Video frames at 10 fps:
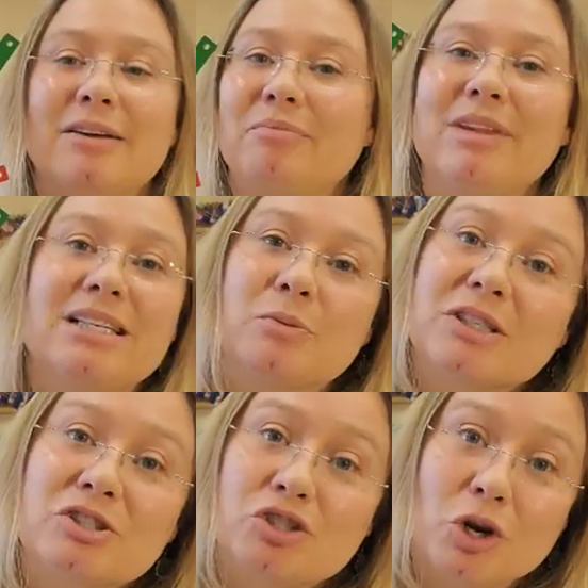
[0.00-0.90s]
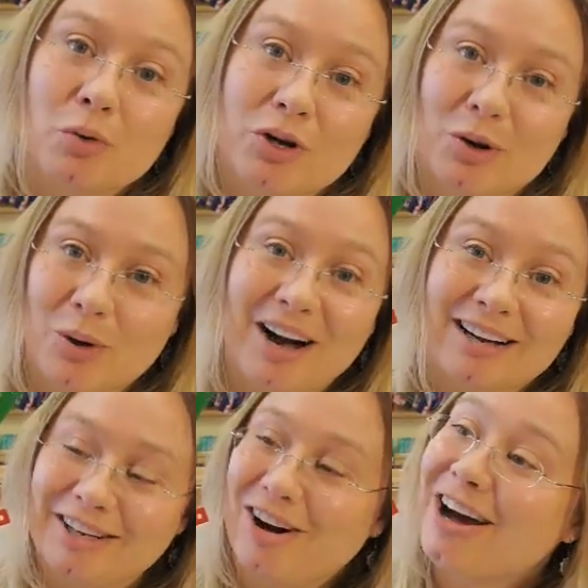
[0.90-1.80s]
These ones don't go on
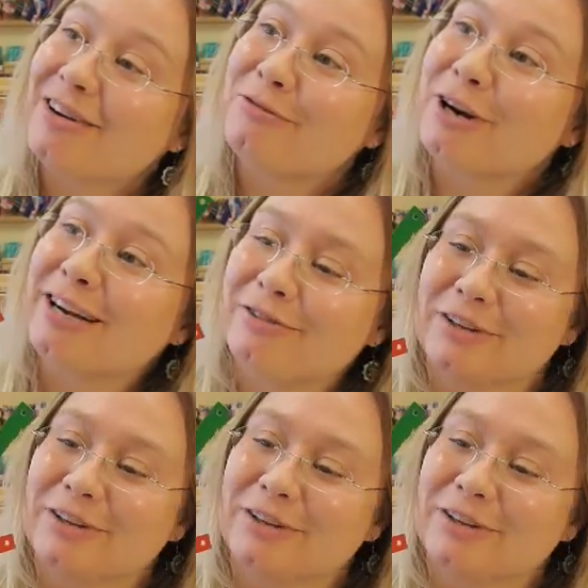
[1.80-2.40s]
and on forever.